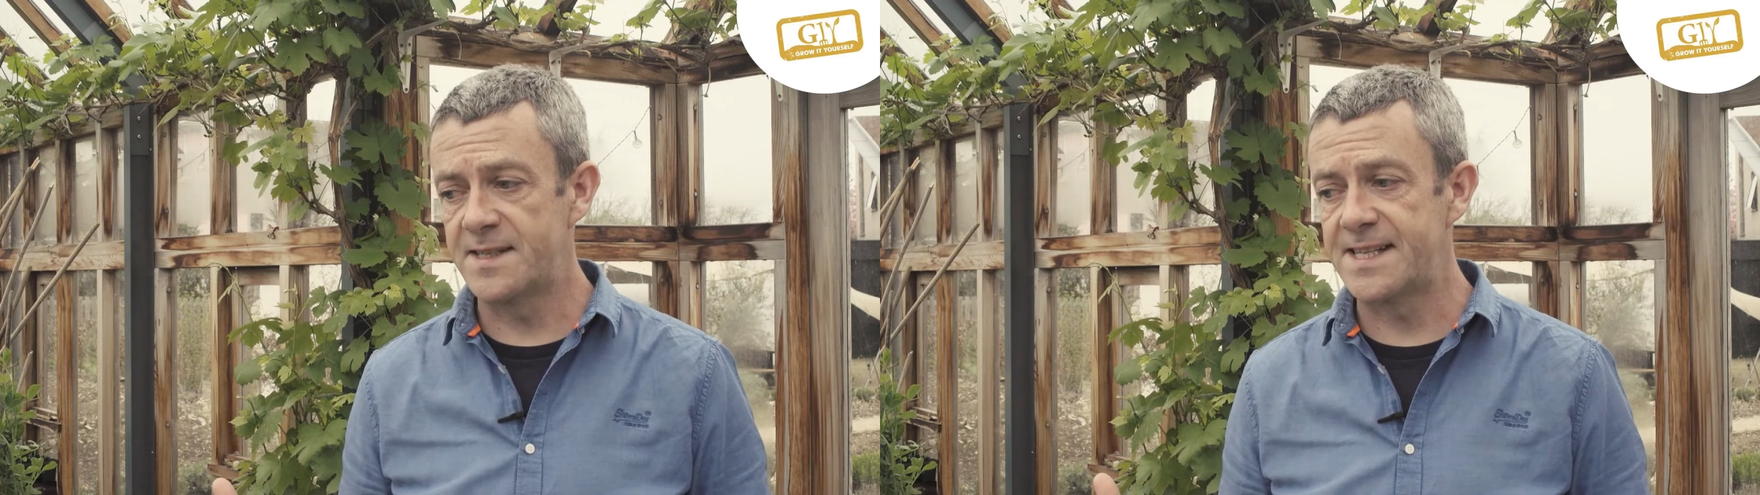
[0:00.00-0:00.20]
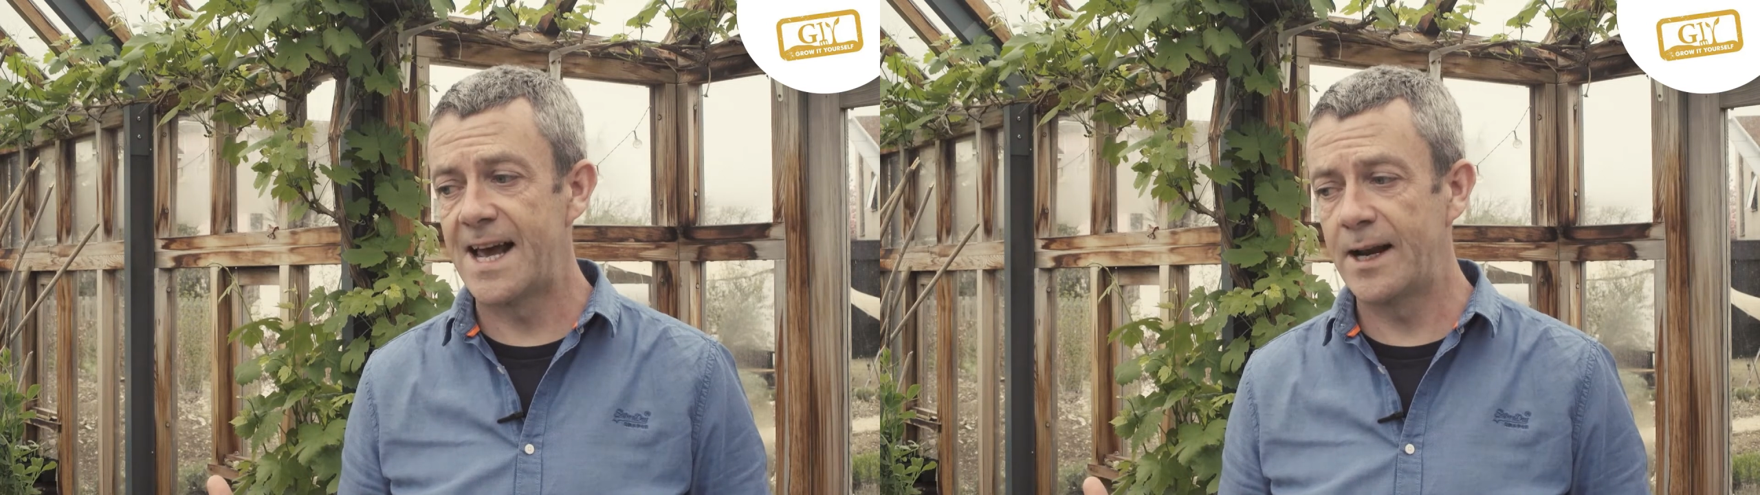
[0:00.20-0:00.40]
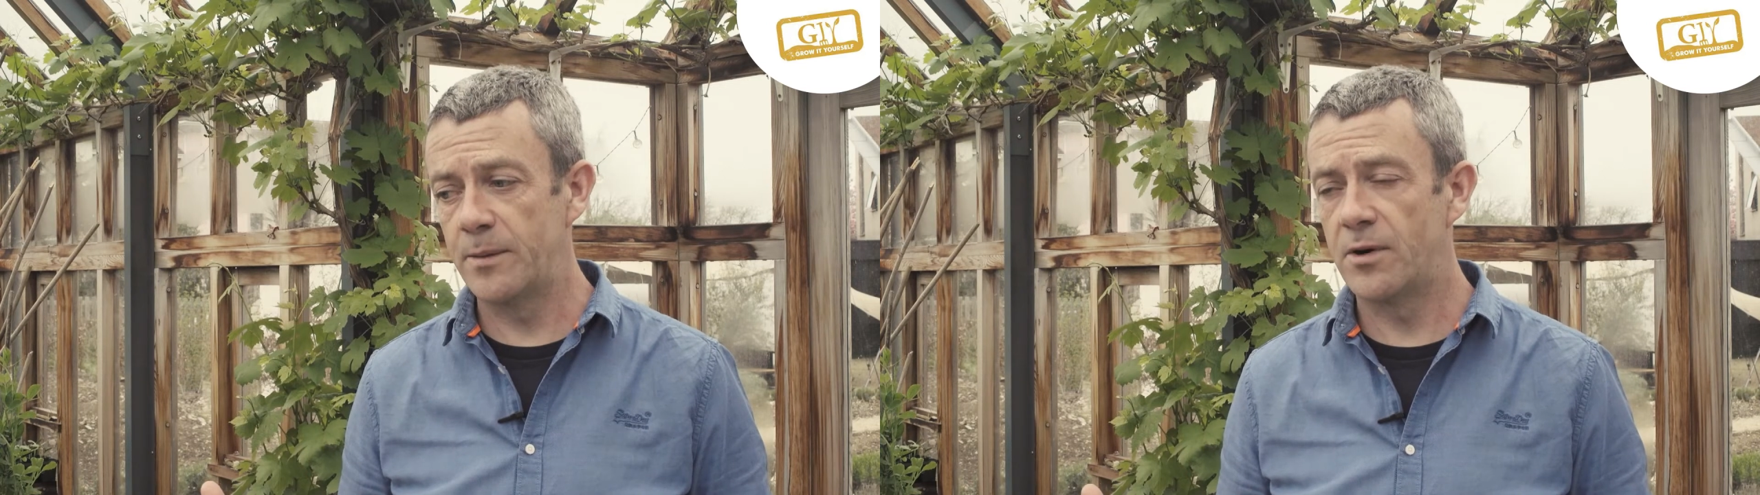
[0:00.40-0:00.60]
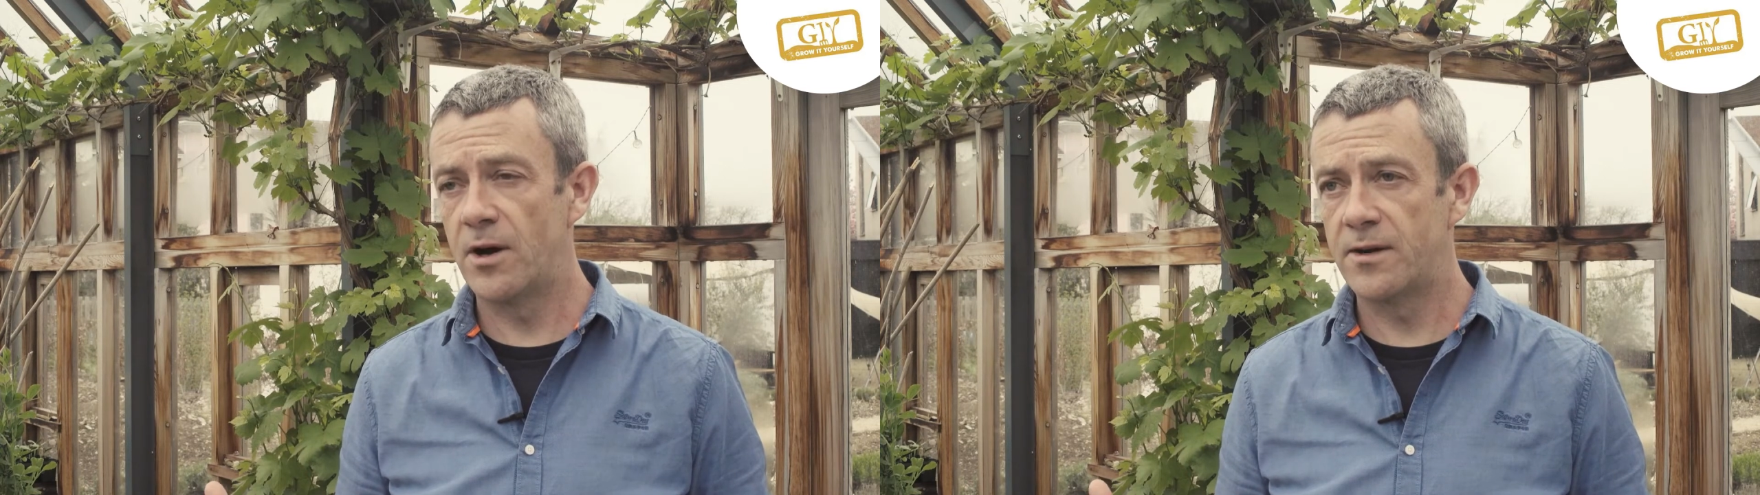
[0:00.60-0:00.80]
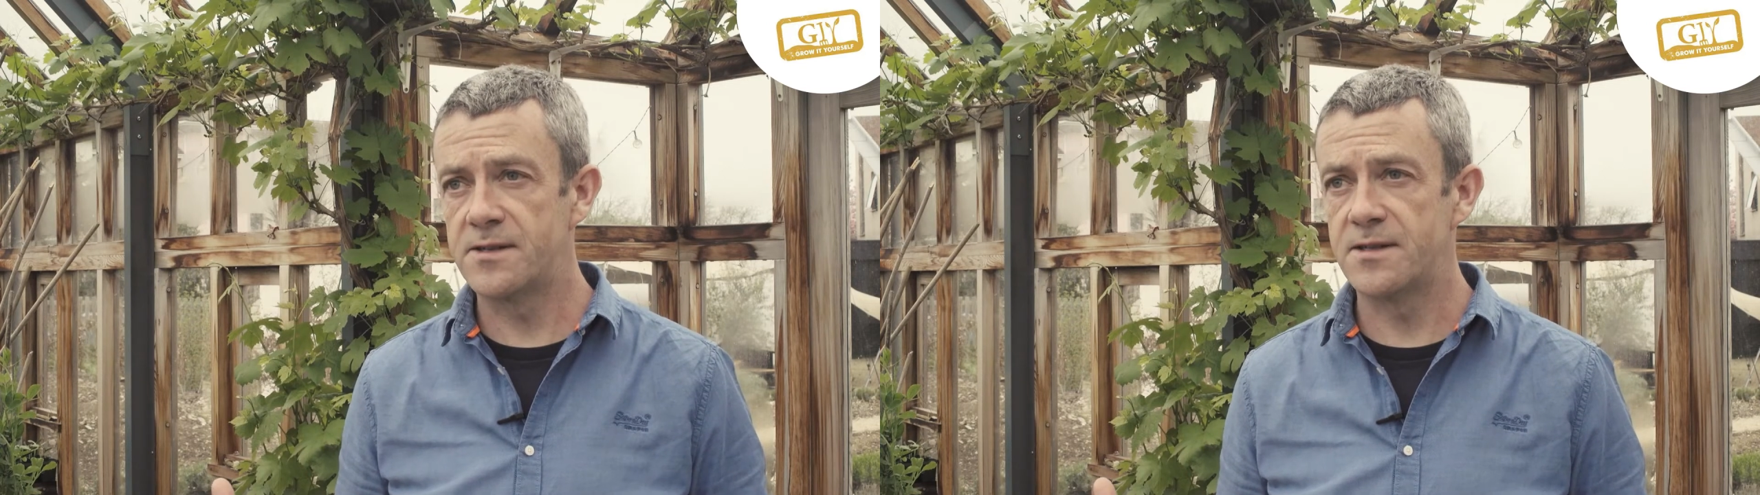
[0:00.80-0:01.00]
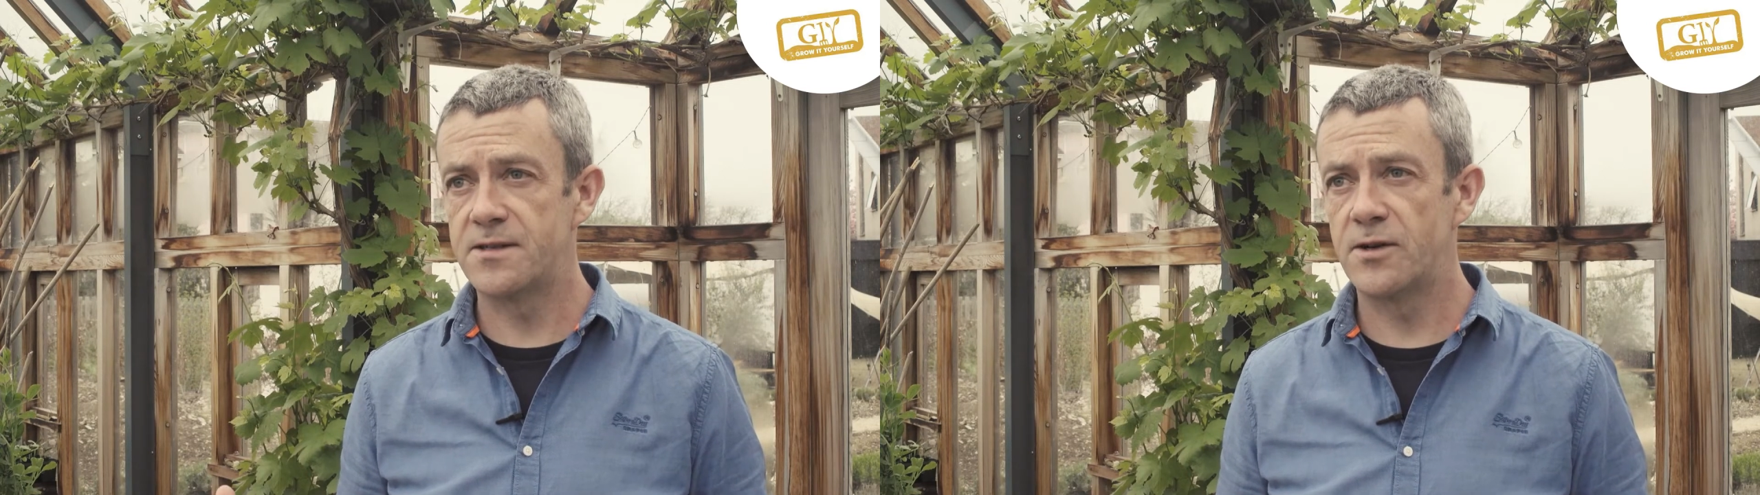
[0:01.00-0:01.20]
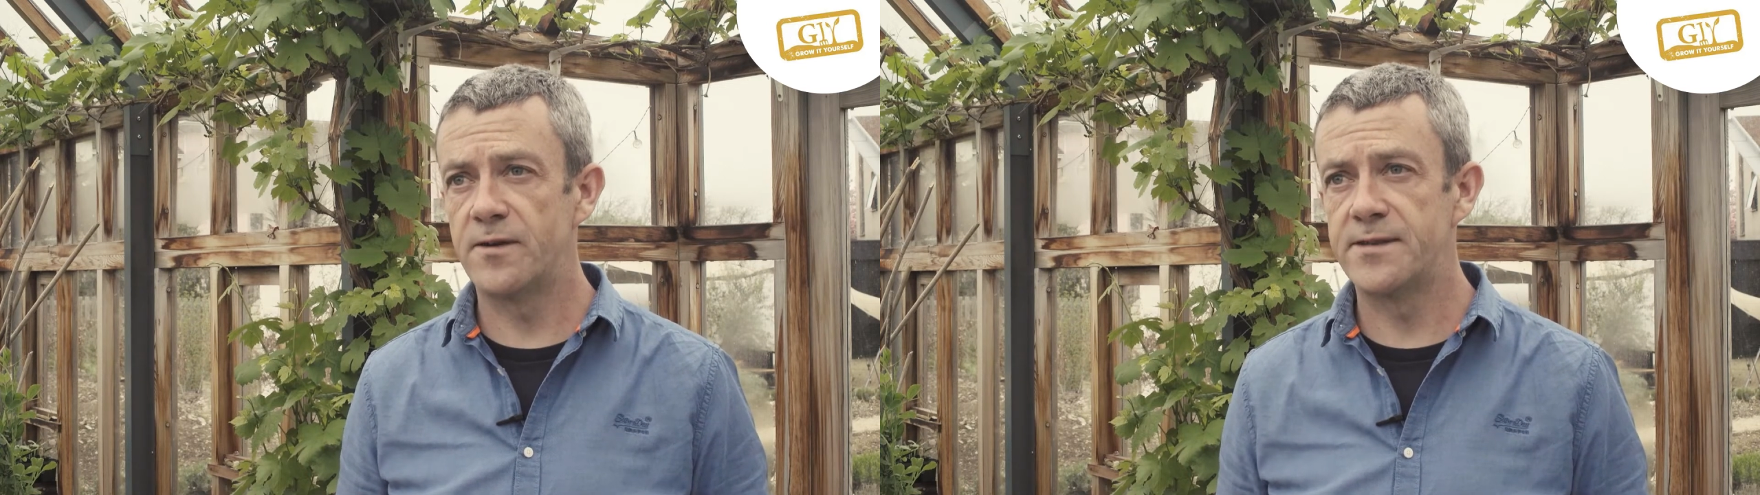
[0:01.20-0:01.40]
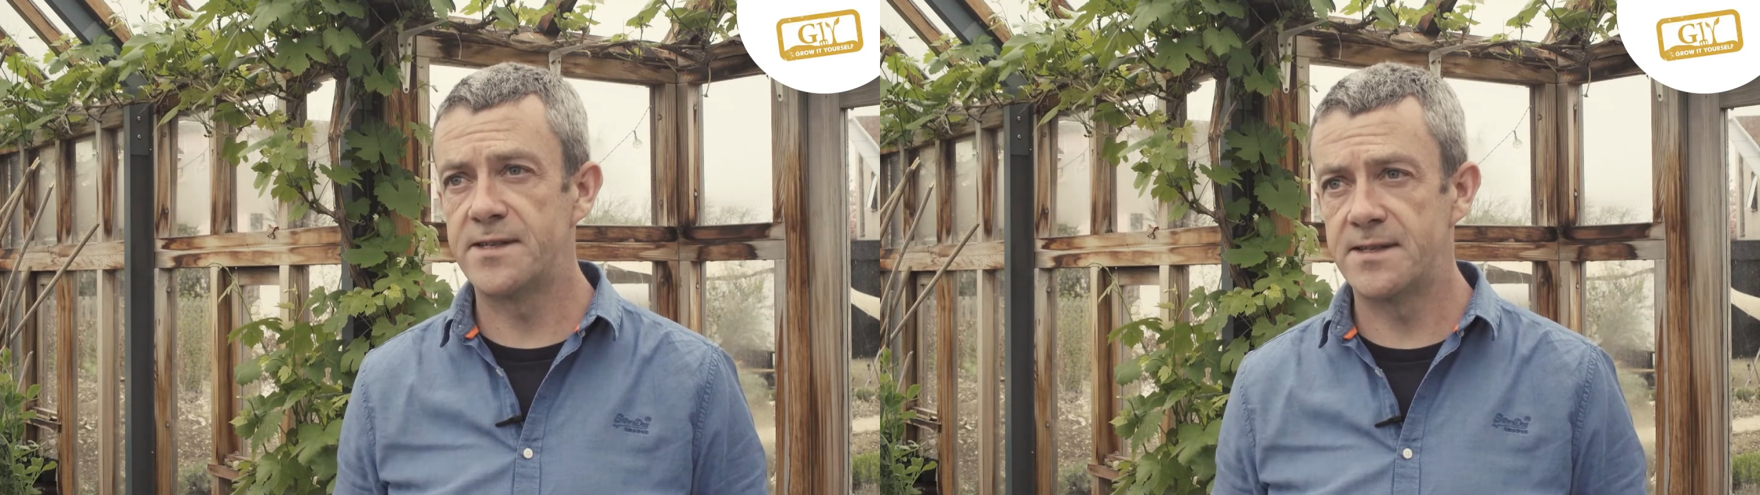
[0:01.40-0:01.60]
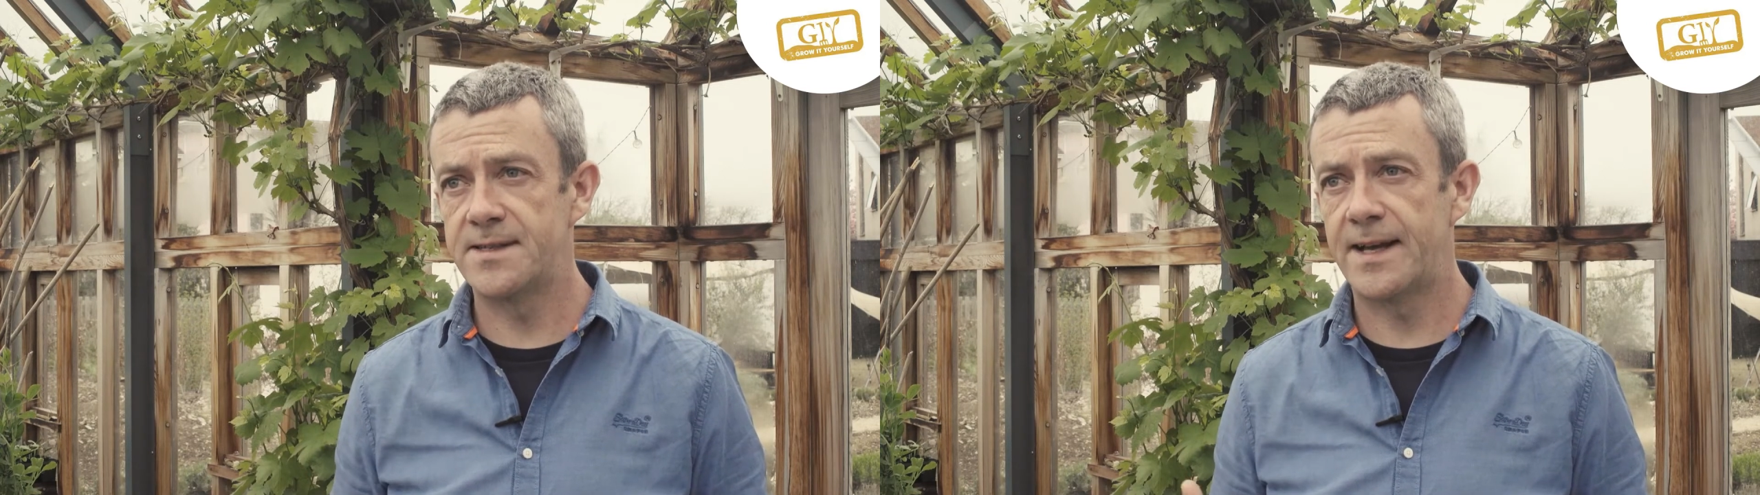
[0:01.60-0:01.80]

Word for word: selling products and services